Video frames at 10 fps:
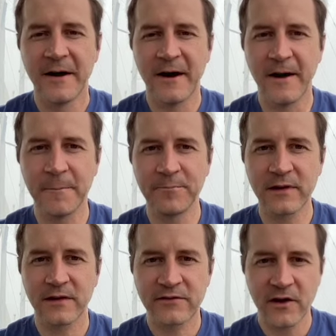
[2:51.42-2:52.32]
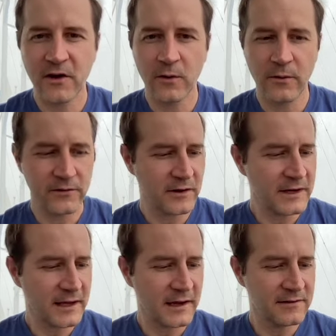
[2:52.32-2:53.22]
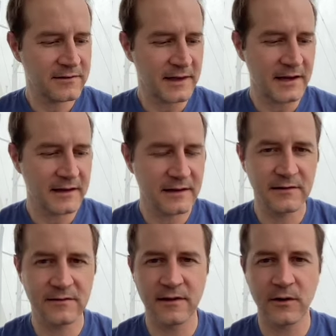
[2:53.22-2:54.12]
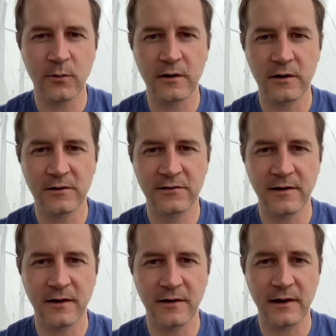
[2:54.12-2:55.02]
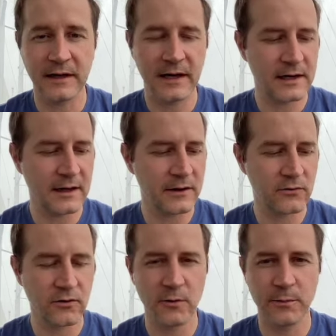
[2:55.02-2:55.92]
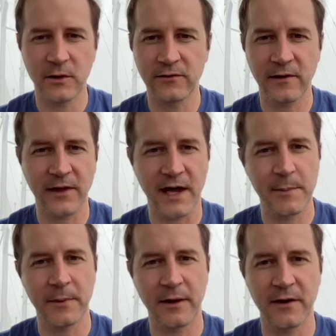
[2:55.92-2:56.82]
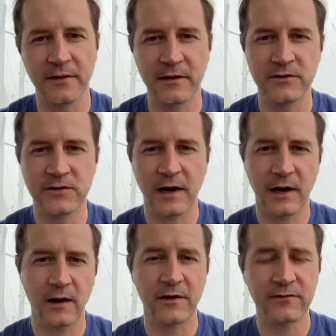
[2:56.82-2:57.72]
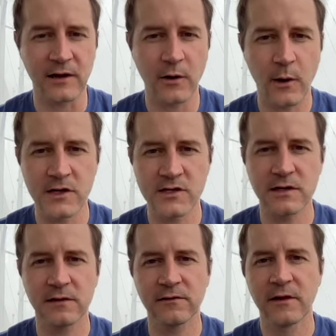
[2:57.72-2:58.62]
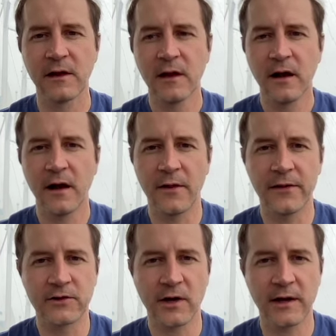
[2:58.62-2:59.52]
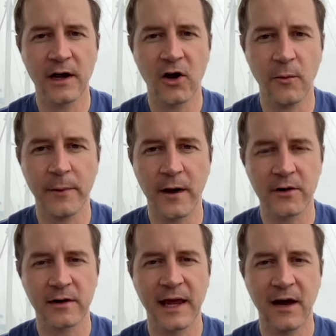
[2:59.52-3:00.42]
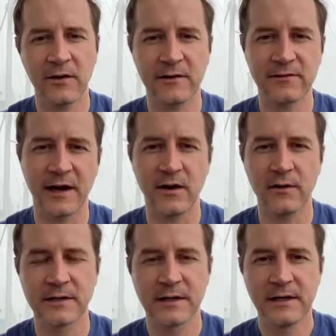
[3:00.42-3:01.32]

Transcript: Um, so, so in any case, that is in the works. Uh, again, on the group, you'll see a lot of people on there that is, are asking questions, uh, that are trying to help other accountants out.